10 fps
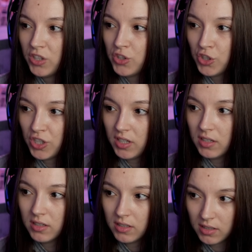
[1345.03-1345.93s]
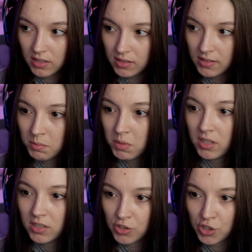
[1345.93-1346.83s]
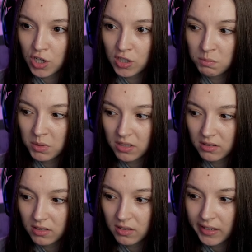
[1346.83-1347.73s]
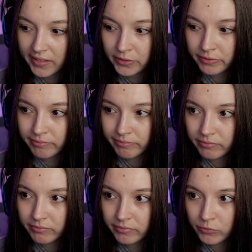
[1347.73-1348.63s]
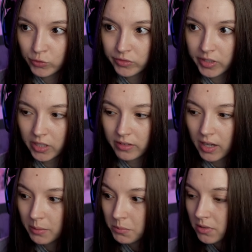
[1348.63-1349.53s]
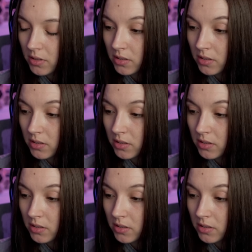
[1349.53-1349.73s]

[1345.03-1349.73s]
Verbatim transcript: she is, because she got beaten like three times.